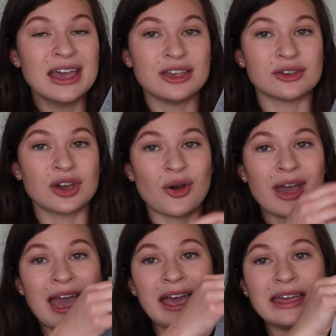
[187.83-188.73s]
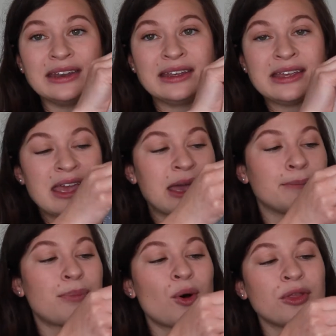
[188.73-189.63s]
You can go ahead and
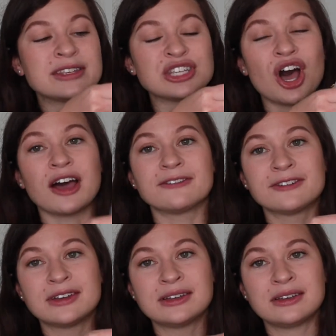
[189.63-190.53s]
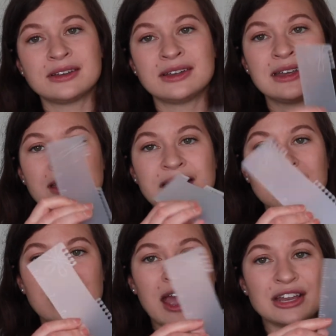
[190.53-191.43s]
pull this off
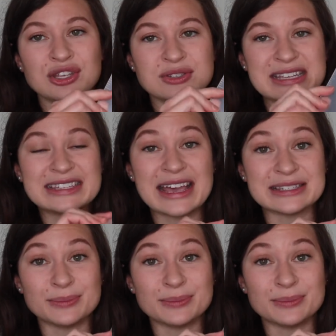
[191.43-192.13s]
and use this as a